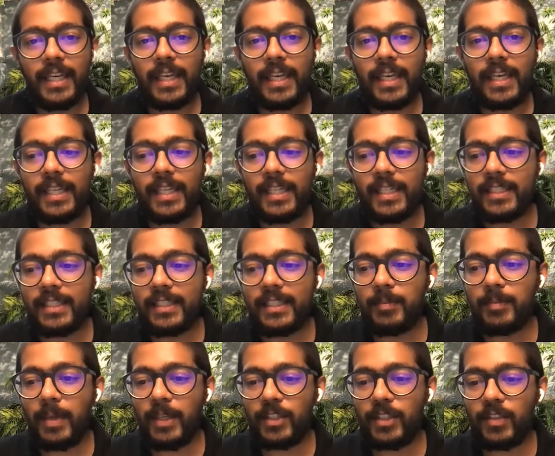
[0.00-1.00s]
is
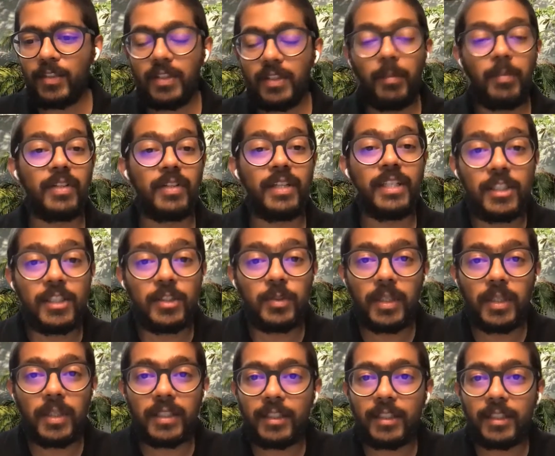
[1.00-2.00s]
based off some of the recent
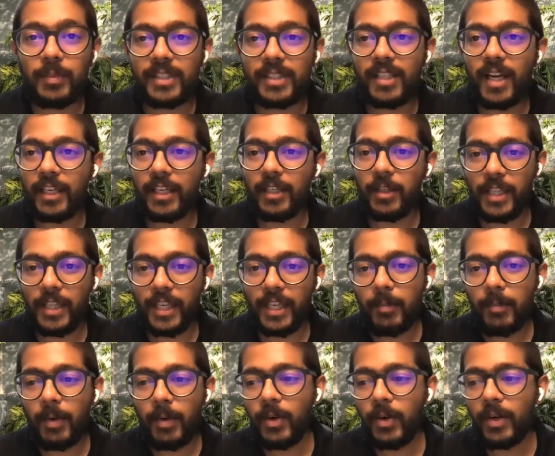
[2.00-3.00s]
work that we're starting to think
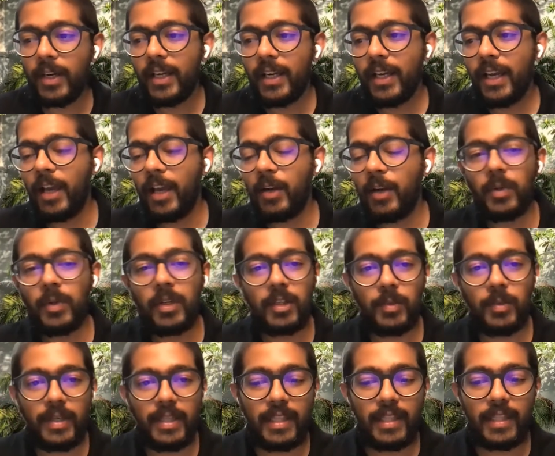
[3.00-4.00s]
about and work
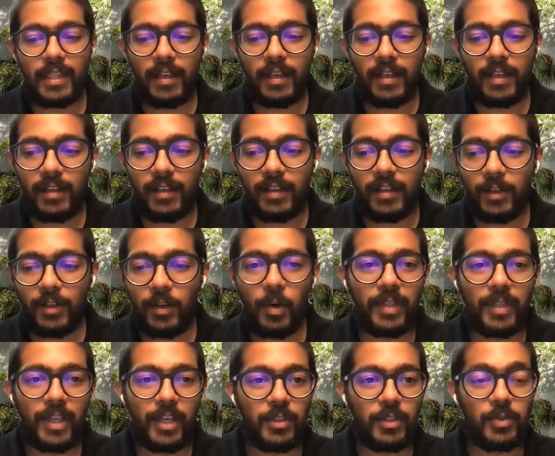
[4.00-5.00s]
with along
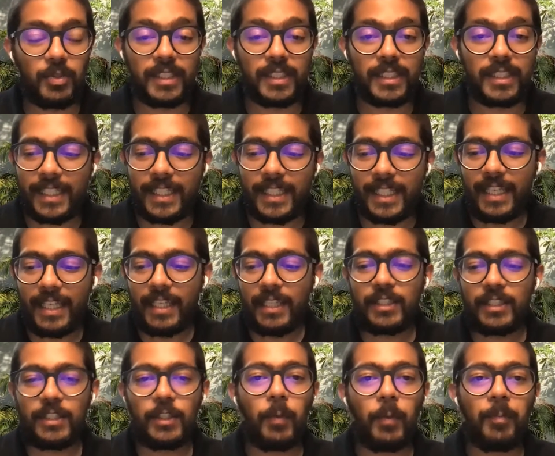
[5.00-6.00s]
with our users.
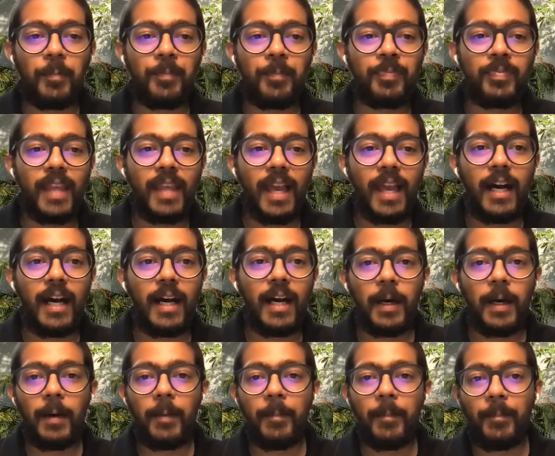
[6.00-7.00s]
So
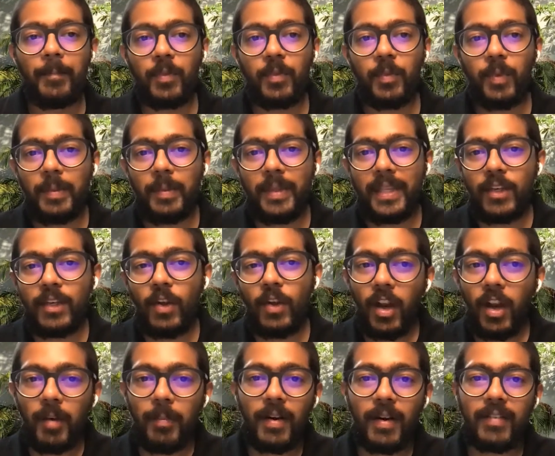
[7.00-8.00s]
when we
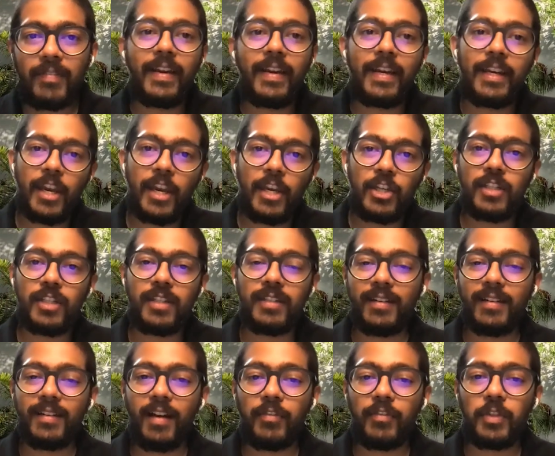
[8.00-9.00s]
talk about federation in
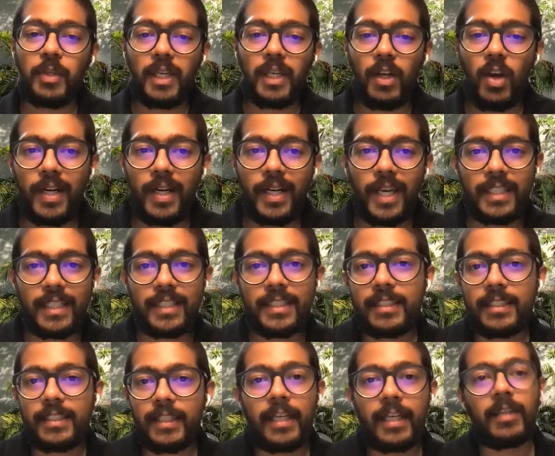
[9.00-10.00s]
the GraphQL
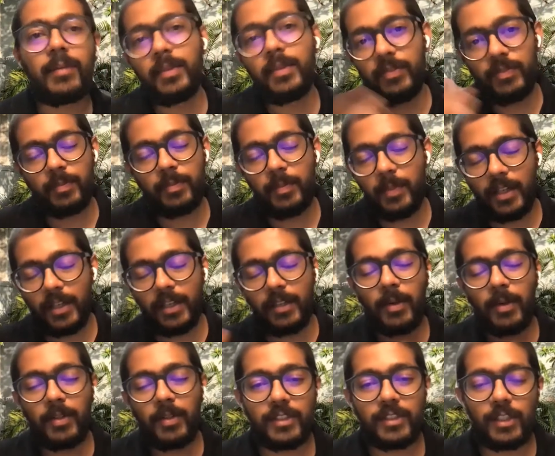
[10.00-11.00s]
context, right, we've heard
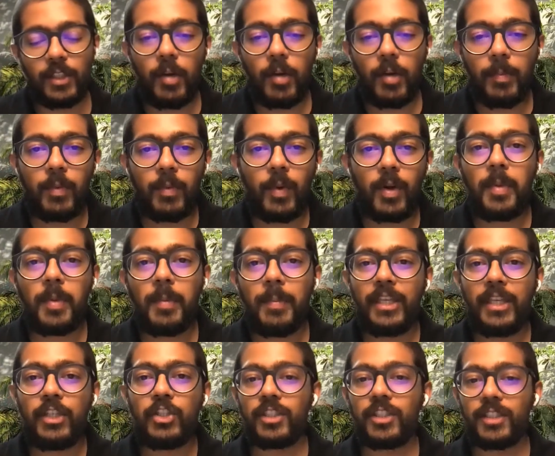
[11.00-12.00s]
about this a lot, but what do we
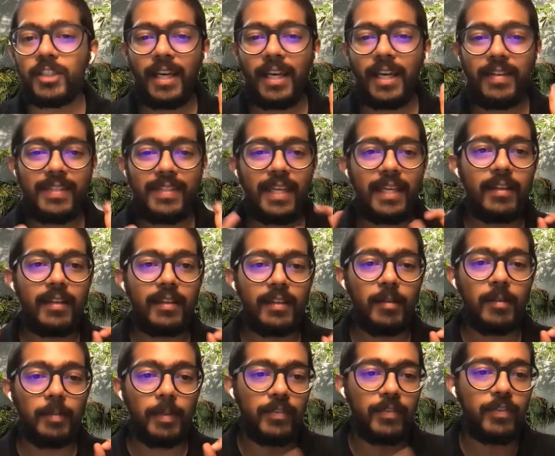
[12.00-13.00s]
mean, just to kind of set a
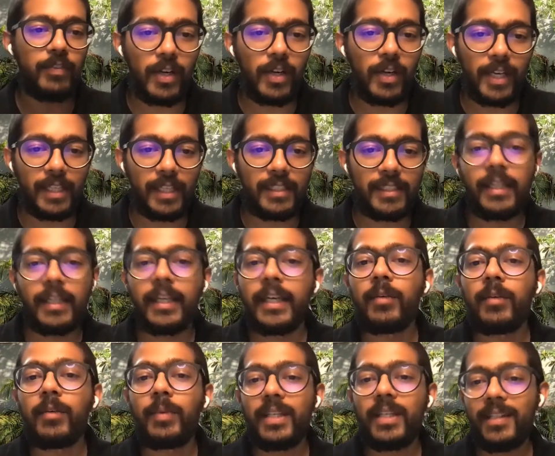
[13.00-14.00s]
little bit of context, right?
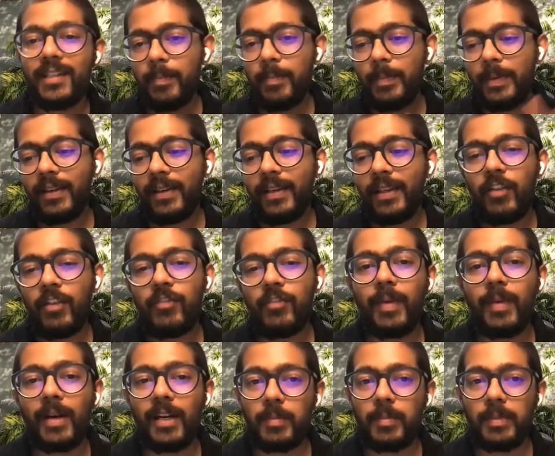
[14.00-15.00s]
We typically have
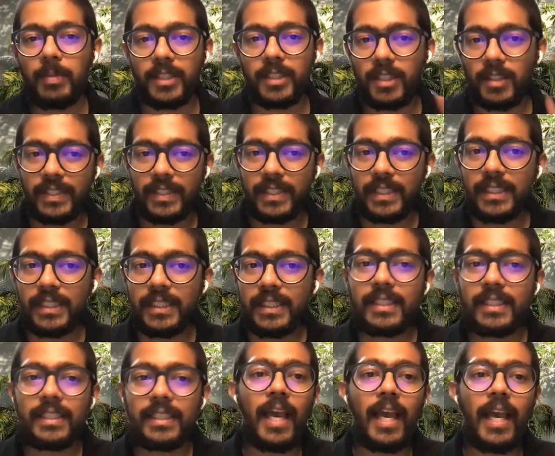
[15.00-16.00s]
multiple
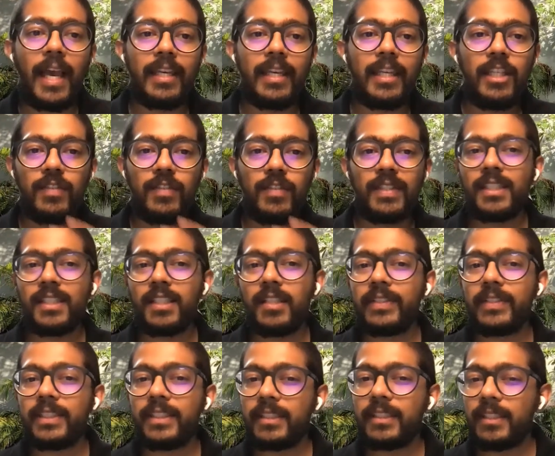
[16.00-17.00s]
services, and each of these
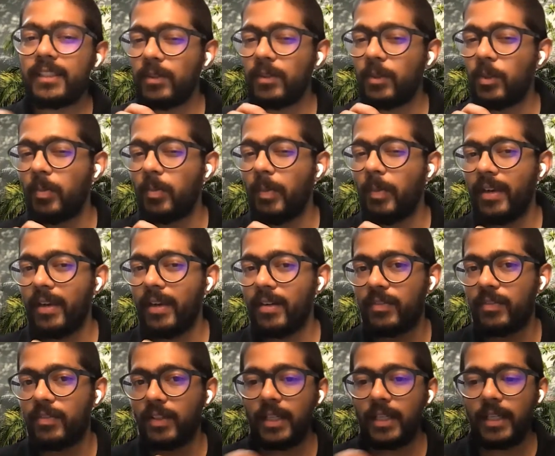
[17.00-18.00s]
services is owned by a
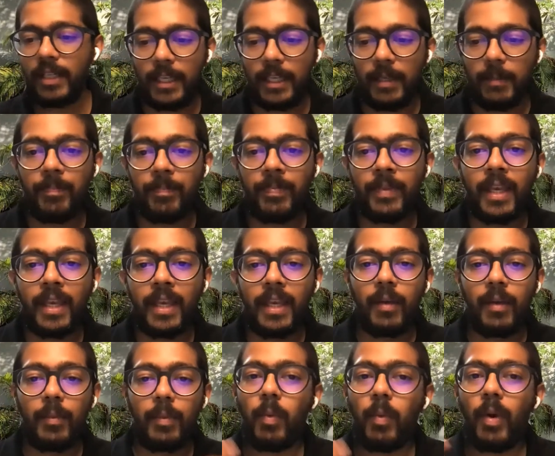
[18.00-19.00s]
different team.
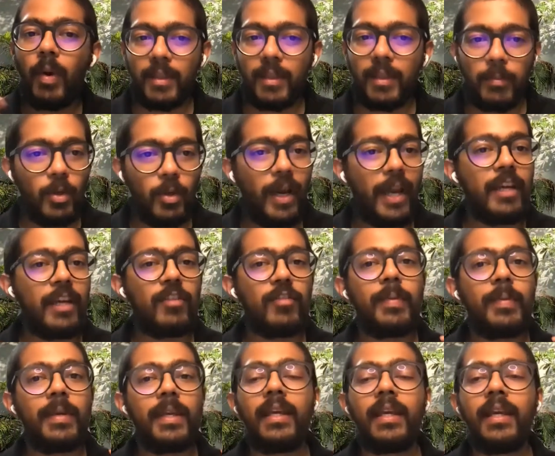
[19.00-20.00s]
We want them to kind of
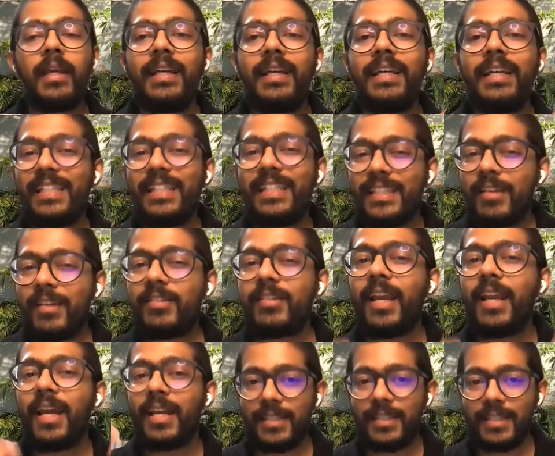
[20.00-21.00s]
be
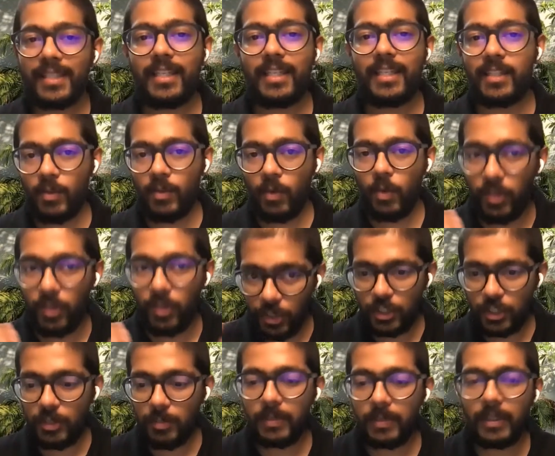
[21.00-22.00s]
decentralized in its
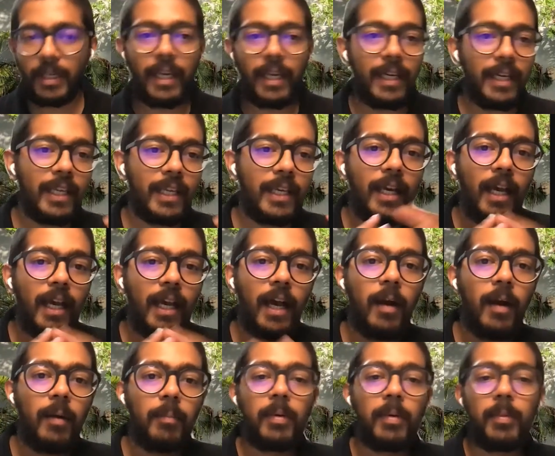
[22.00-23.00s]
ownership, right?
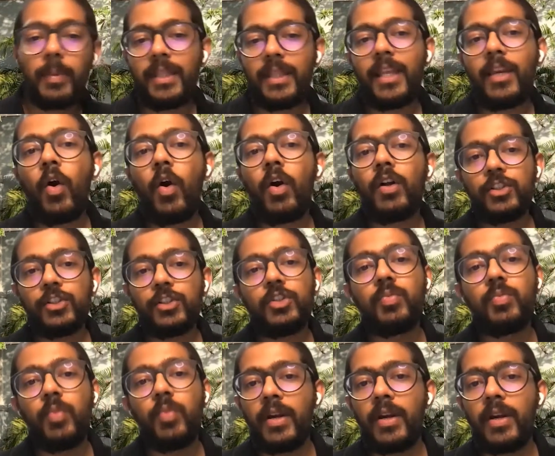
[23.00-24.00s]
But we then also
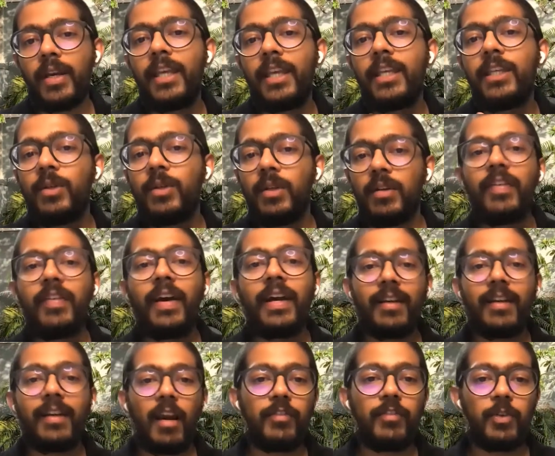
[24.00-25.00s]
want a unified
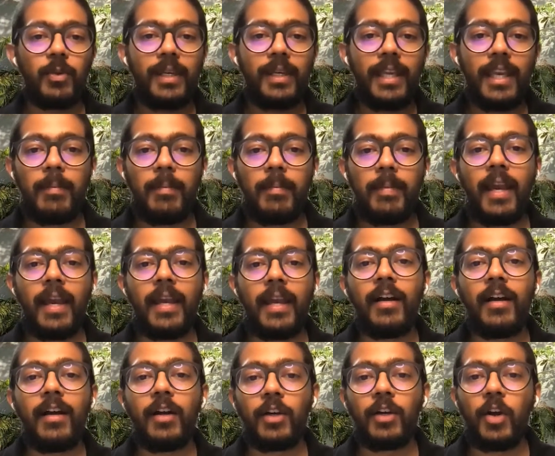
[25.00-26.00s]
GraphQL API
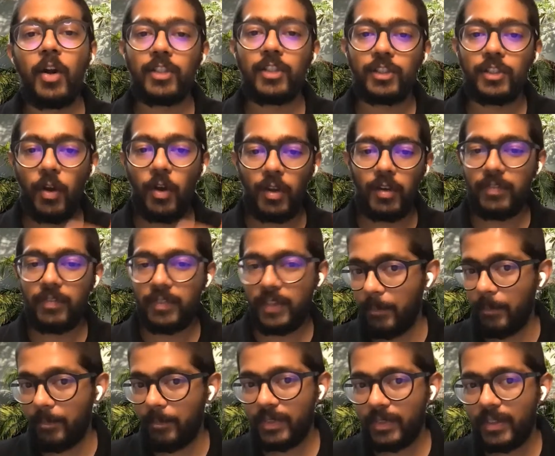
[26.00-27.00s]
across all of
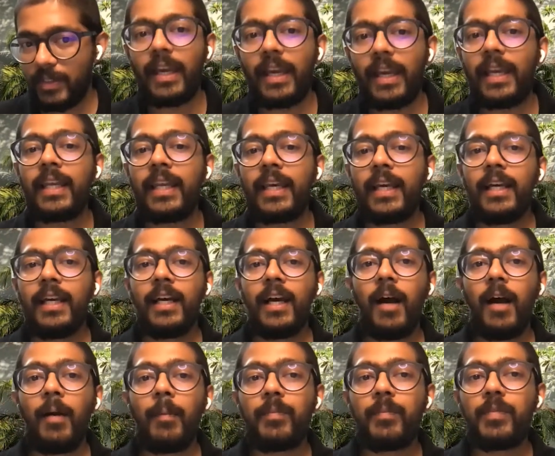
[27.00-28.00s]
them, right?
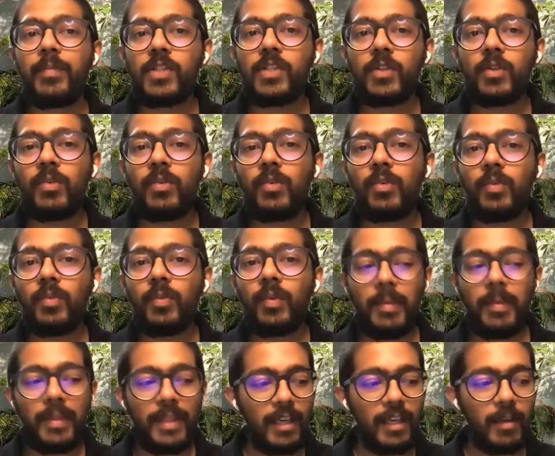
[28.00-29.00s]
So when
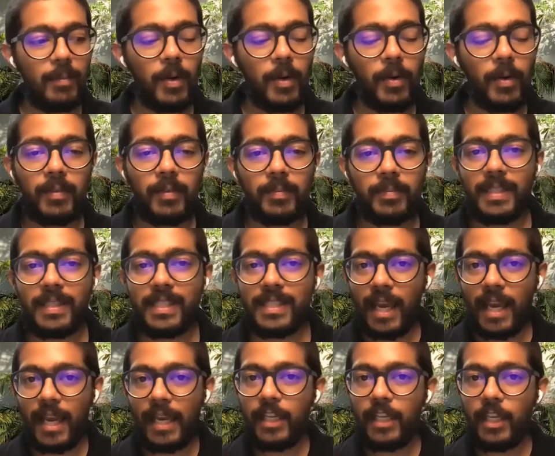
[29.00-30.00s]
we think about this
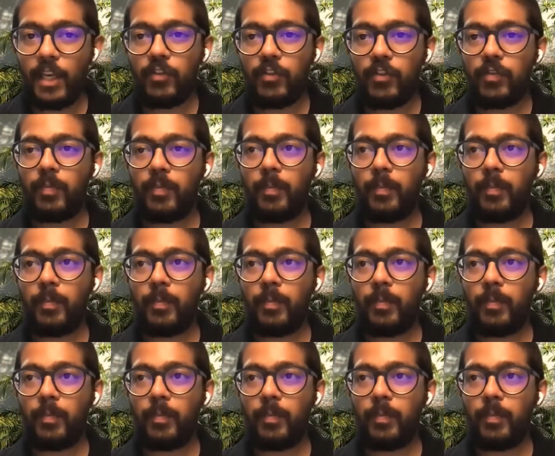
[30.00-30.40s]
idea of